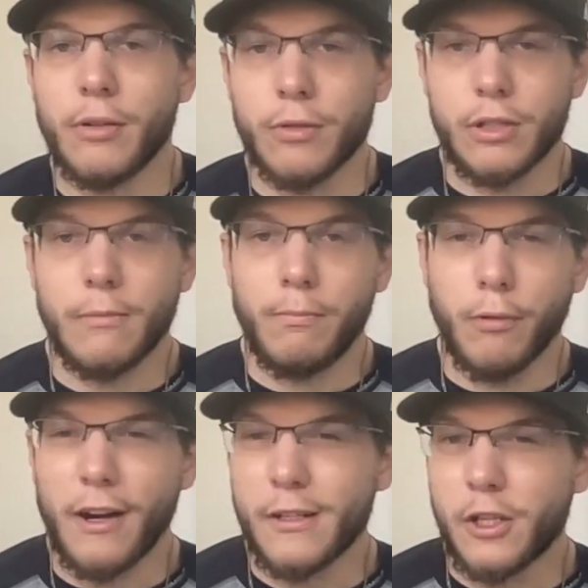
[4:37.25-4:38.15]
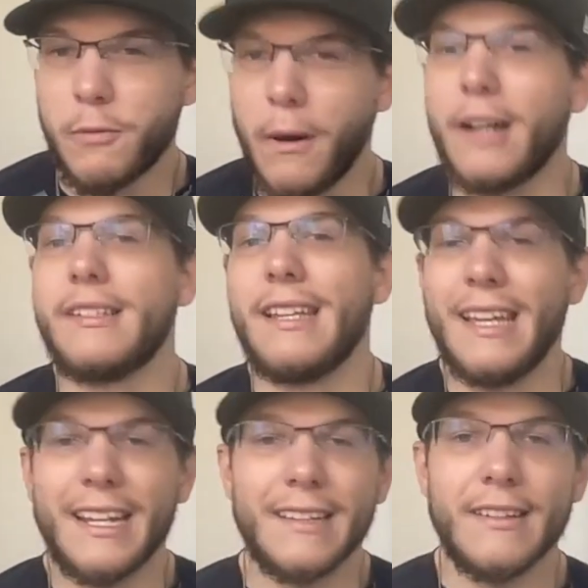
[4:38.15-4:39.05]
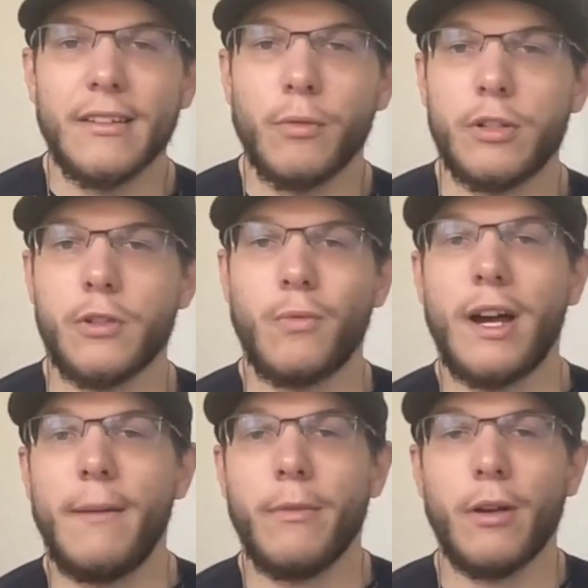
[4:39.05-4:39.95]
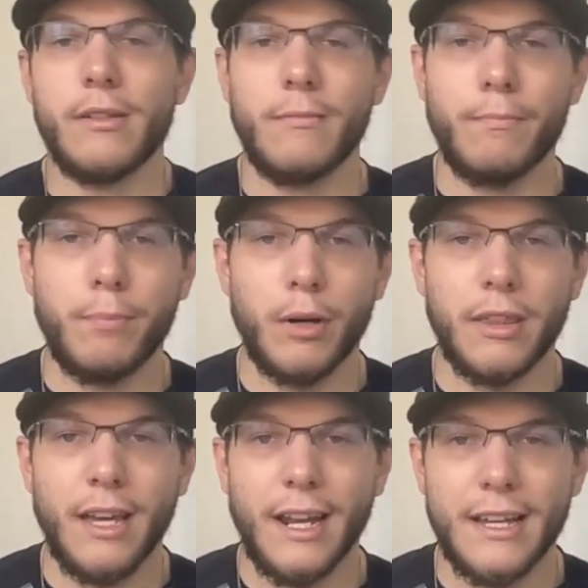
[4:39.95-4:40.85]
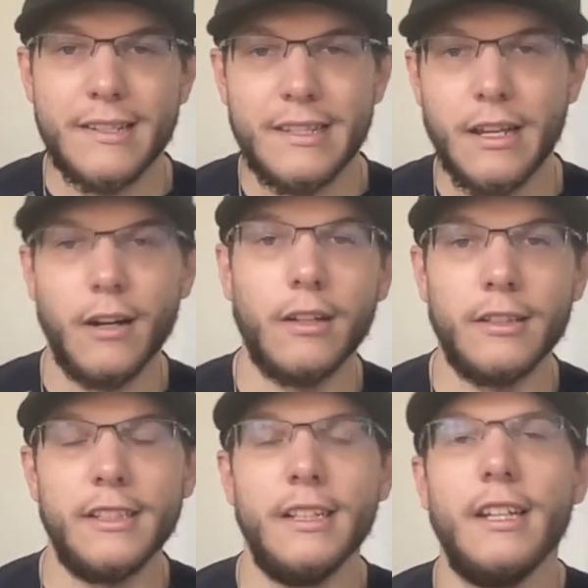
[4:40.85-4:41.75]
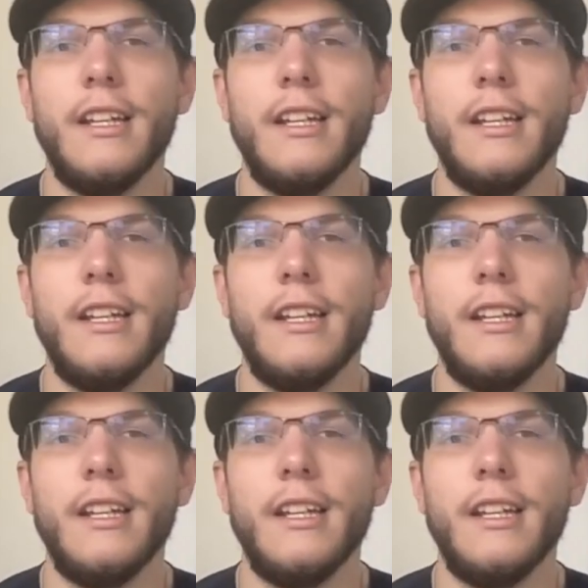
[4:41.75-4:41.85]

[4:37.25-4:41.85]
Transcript: There were some bright spots in it, which is why I'm not putting that as the ugly.